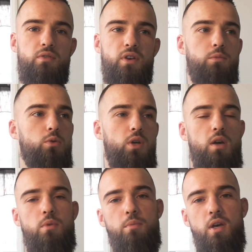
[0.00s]
if I'm doing
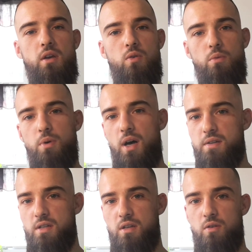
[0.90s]
MMA or
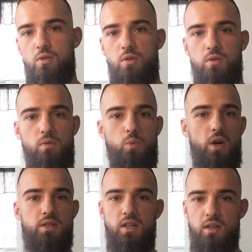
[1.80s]
boxing or
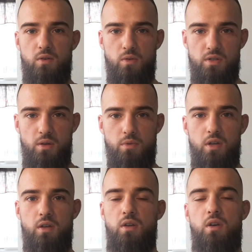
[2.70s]
wrestling or
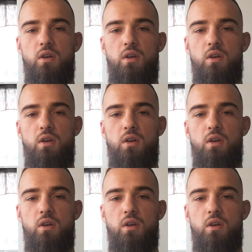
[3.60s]
something.